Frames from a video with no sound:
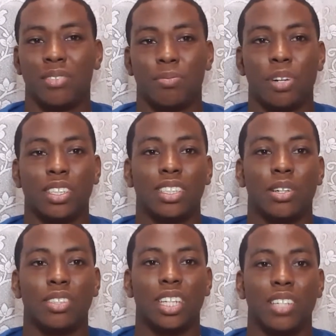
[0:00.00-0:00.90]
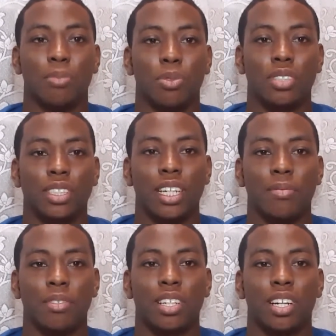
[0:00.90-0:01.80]
process that will take the most
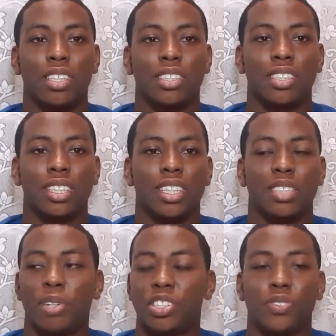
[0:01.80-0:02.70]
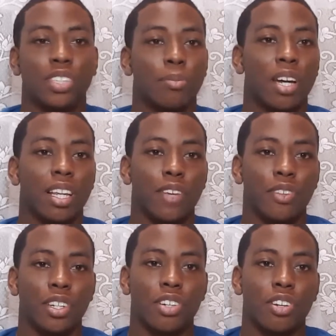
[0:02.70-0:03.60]
time, because especially if somebody living
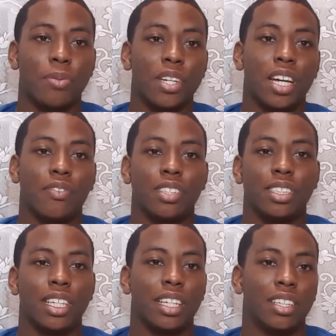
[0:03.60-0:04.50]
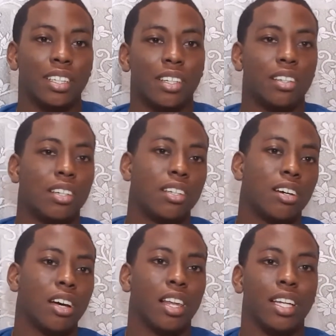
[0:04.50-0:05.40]
in the Caribbean, they have to send
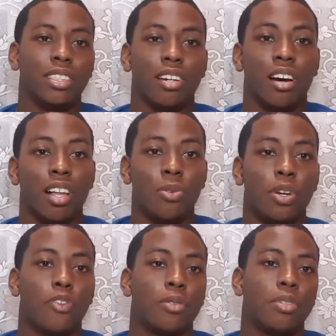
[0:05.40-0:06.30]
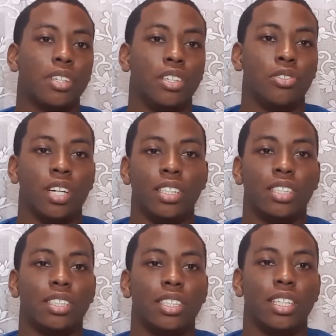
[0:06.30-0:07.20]
a letter all the way from the
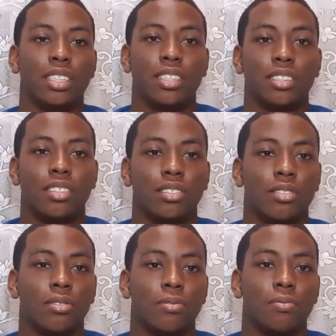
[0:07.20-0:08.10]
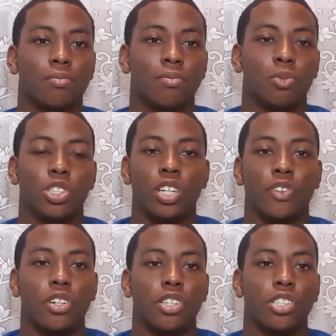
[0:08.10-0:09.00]
United States to whichever
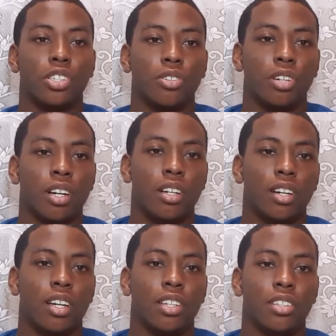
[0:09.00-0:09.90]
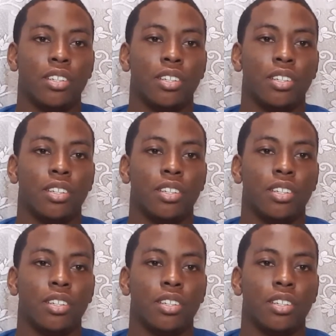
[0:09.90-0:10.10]
country you are, and